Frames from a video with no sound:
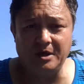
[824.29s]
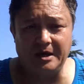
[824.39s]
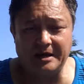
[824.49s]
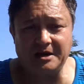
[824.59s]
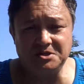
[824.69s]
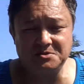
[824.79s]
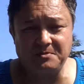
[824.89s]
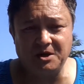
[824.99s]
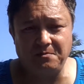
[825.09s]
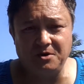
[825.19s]
and
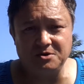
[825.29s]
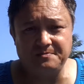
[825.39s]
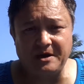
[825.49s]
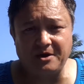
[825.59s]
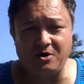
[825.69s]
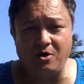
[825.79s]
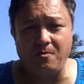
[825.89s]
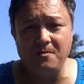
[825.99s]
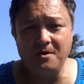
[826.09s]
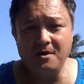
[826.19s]
access my computers back home.